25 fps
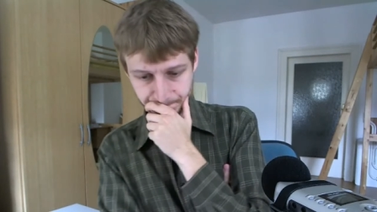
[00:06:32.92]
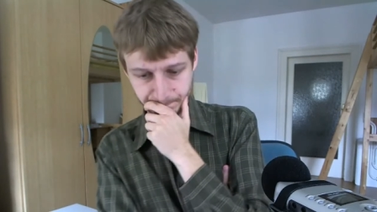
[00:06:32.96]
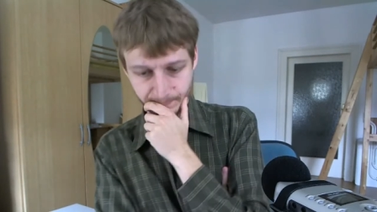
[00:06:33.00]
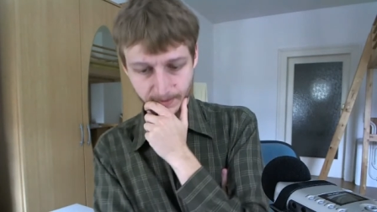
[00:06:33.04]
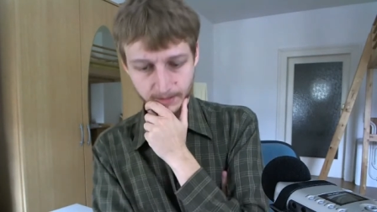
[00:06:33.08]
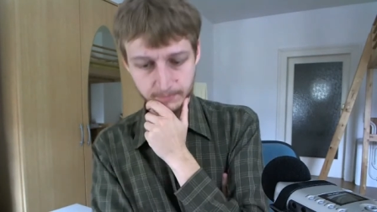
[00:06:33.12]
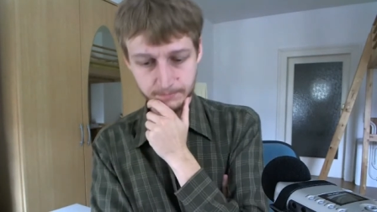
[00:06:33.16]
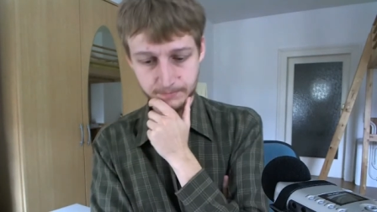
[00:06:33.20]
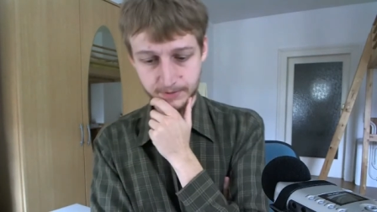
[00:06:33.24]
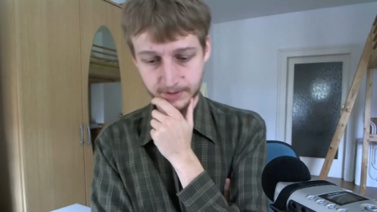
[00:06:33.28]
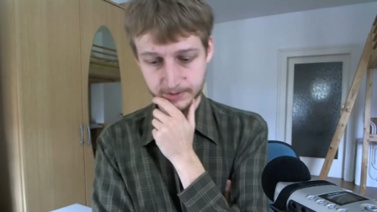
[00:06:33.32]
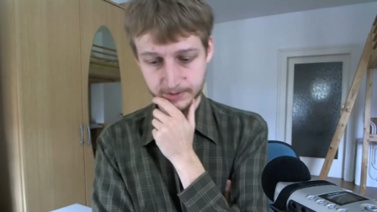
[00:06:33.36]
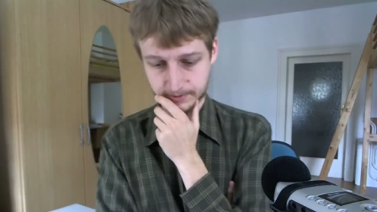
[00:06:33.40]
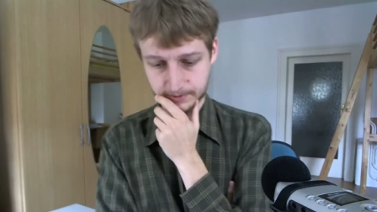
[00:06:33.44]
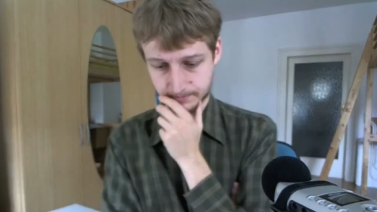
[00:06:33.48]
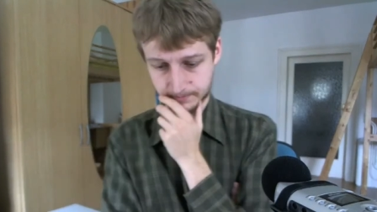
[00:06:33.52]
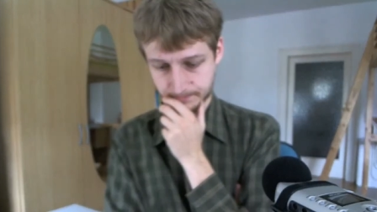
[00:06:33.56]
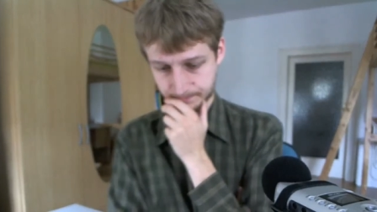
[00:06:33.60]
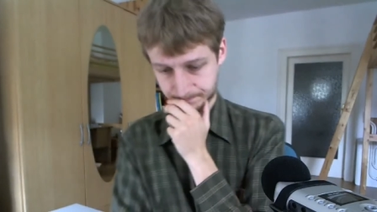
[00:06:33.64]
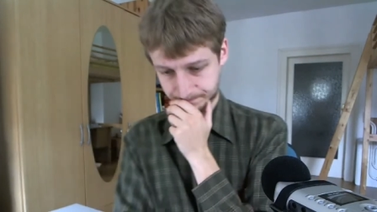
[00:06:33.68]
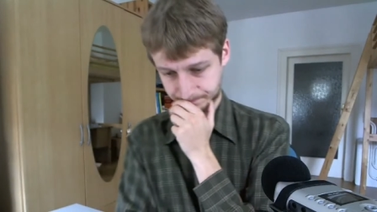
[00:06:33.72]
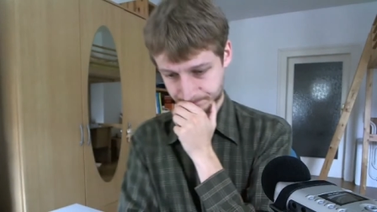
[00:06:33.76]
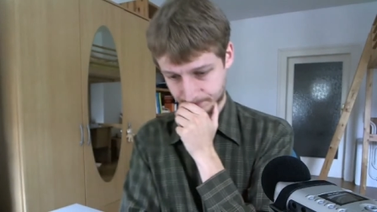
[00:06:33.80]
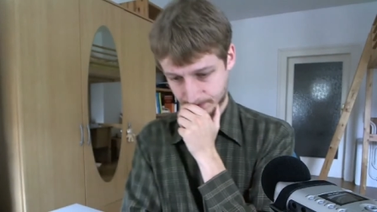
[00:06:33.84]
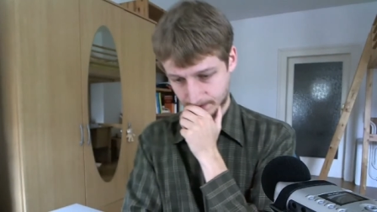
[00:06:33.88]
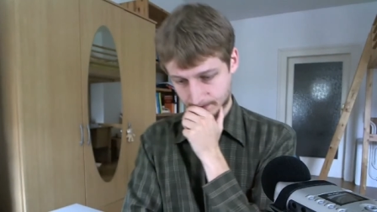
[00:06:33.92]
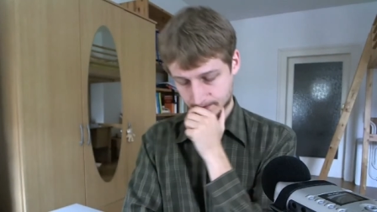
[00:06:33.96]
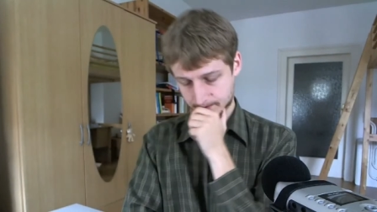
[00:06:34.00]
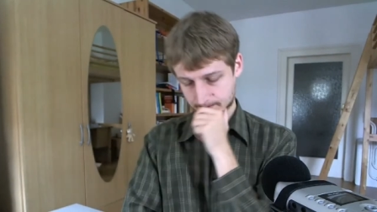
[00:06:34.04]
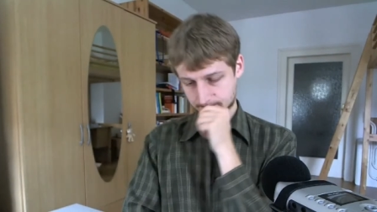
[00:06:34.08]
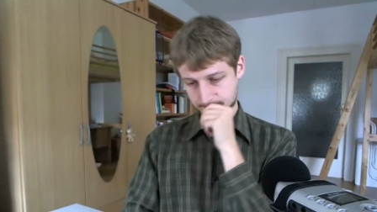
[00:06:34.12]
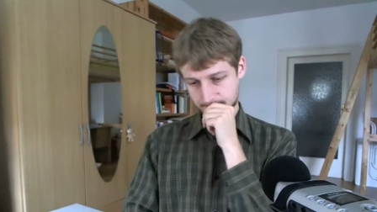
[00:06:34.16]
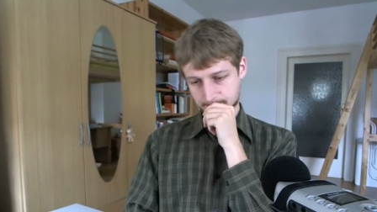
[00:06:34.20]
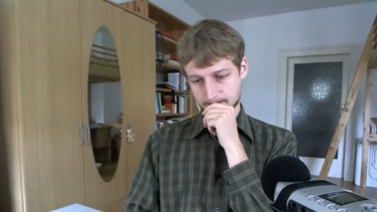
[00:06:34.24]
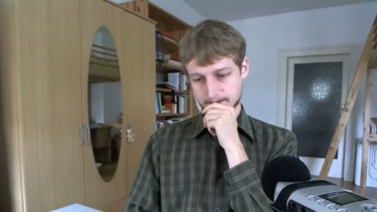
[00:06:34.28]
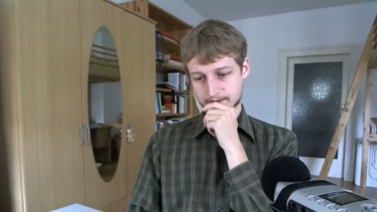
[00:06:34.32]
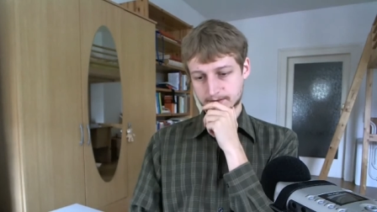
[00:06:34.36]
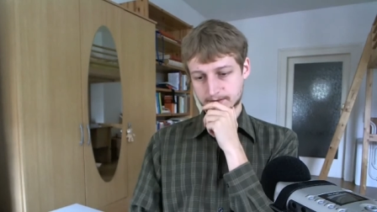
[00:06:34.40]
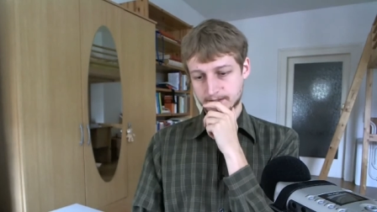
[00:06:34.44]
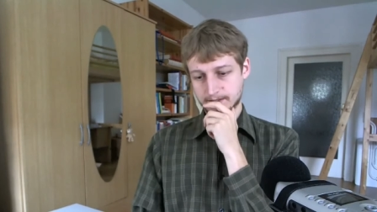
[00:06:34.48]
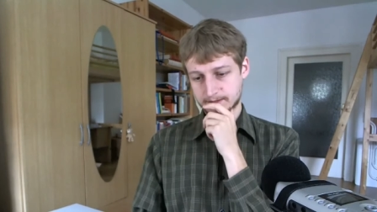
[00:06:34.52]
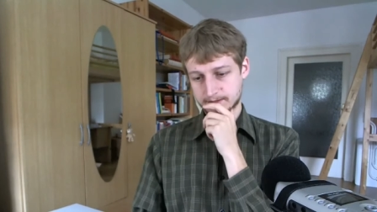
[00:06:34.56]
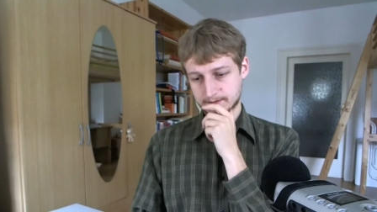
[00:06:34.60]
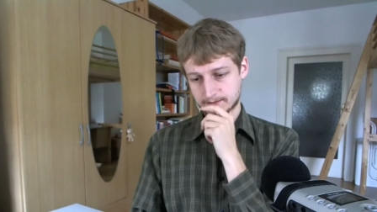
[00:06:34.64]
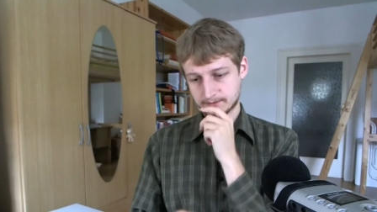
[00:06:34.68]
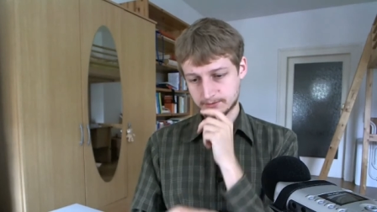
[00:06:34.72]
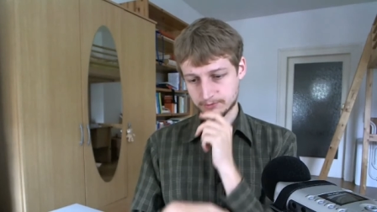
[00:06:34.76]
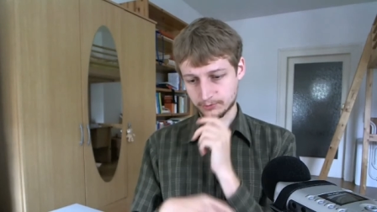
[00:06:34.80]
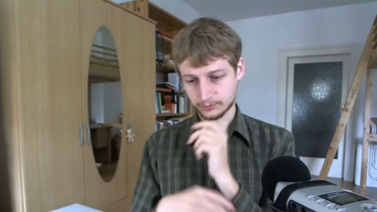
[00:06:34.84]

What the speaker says: But that